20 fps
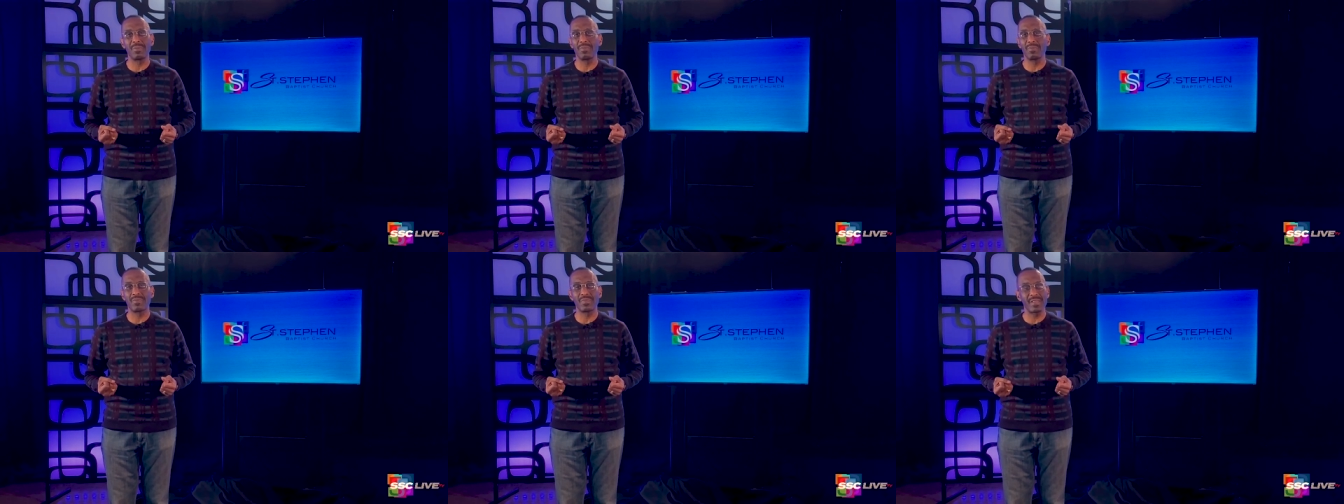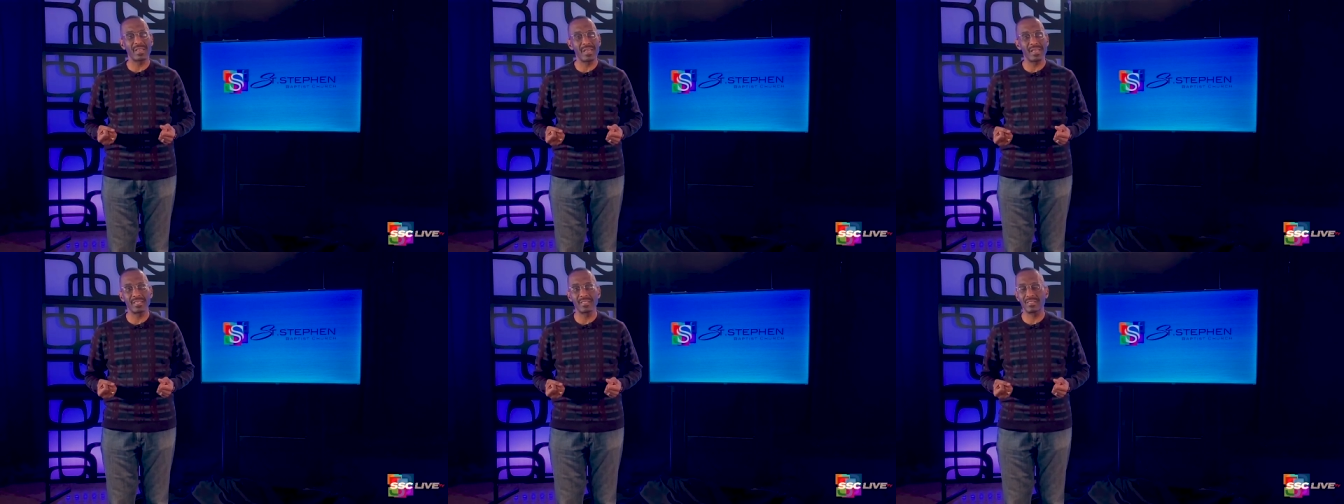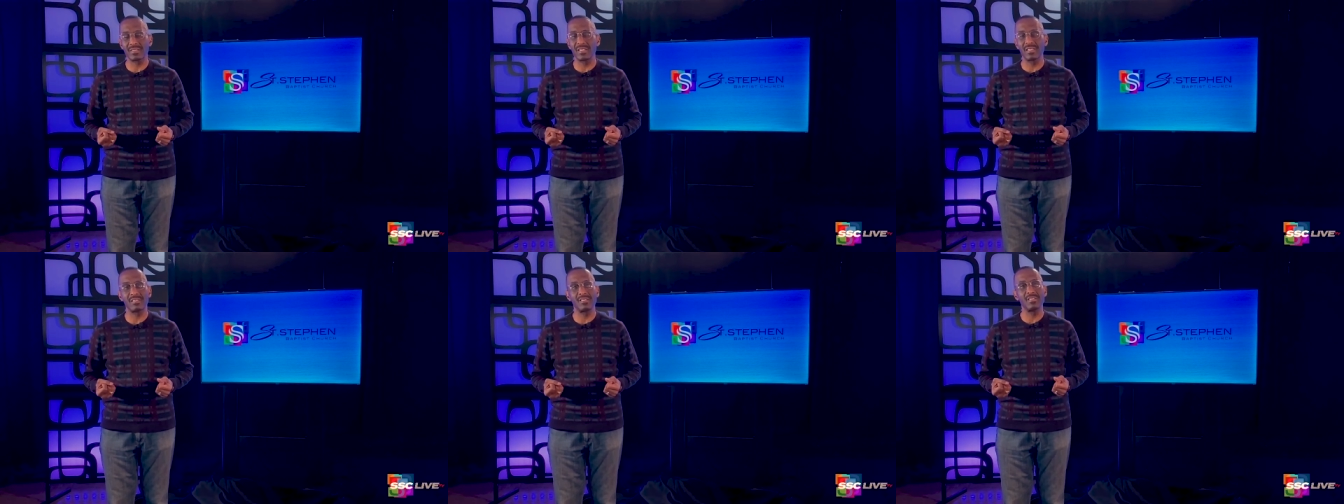in things
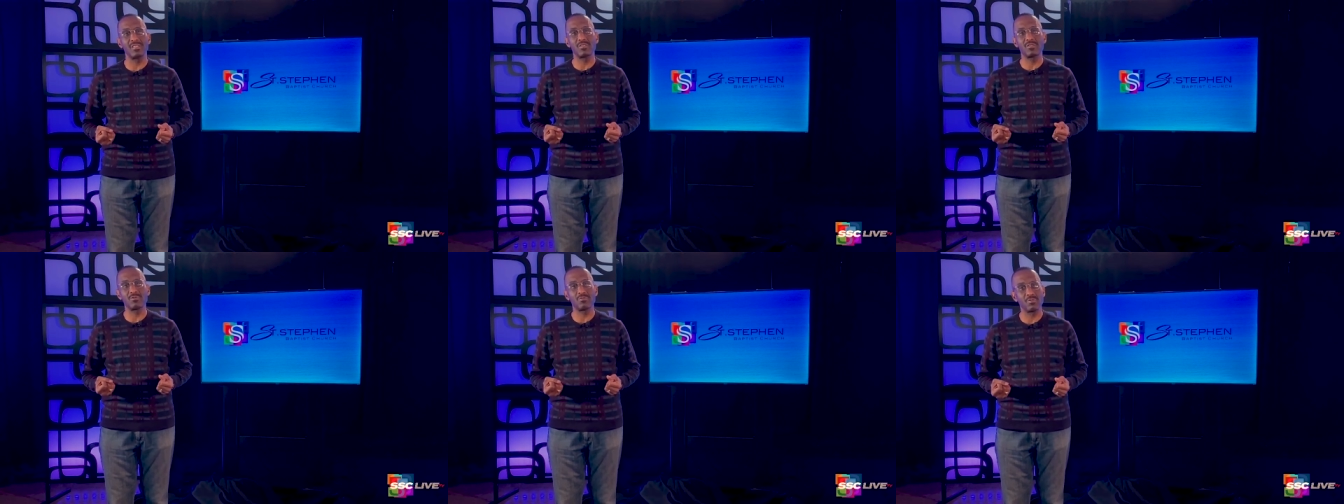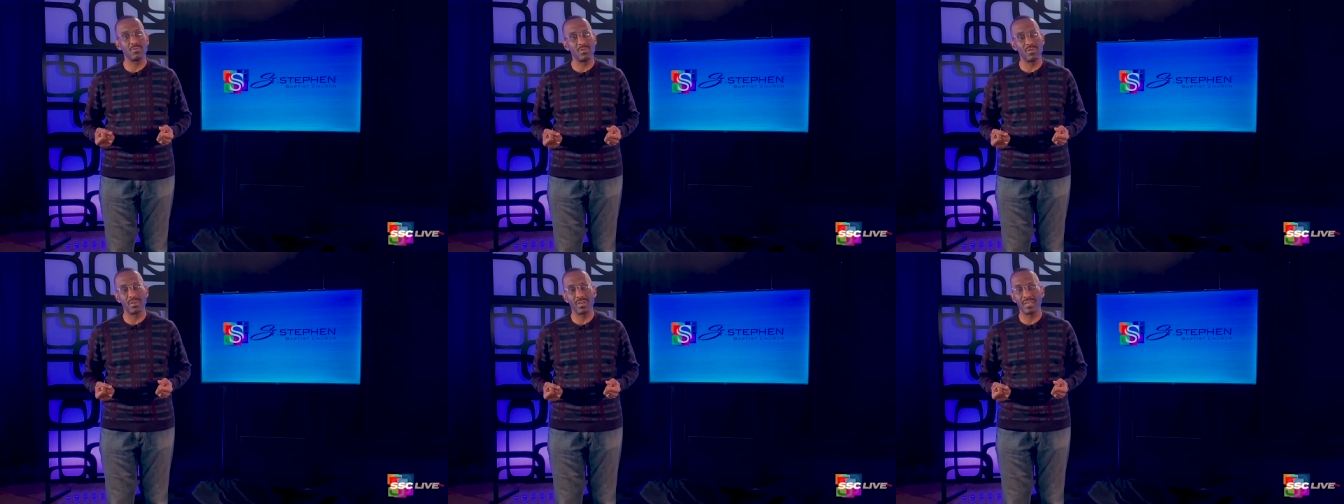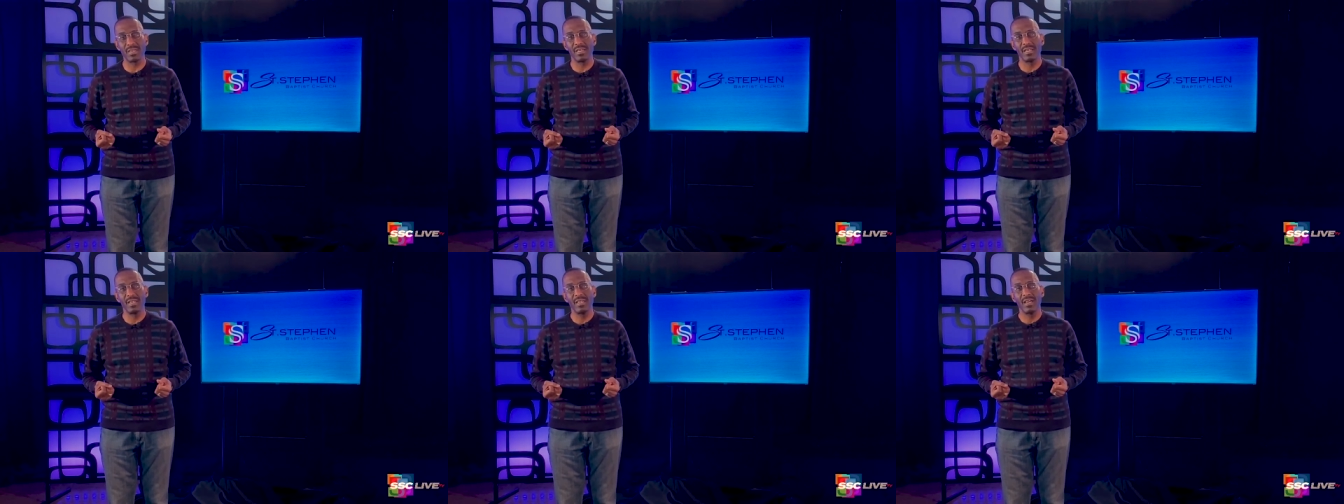that destroy
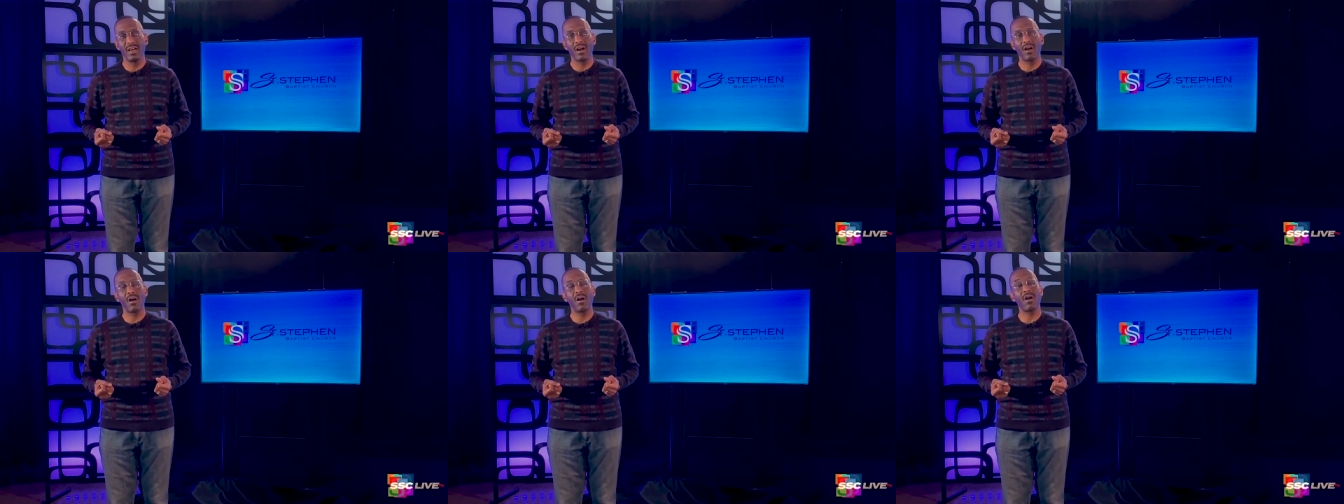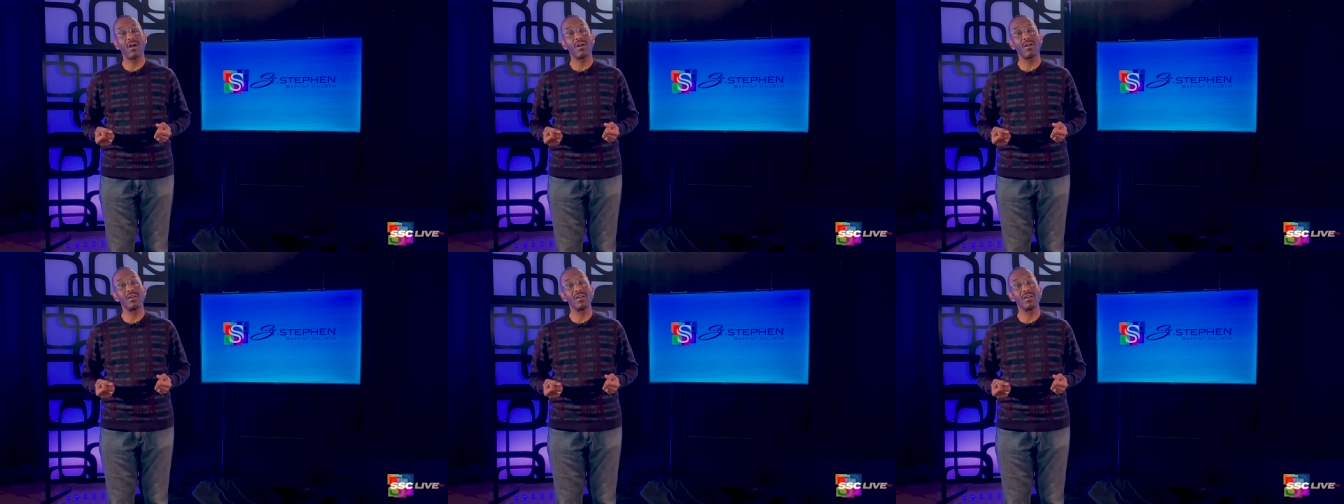our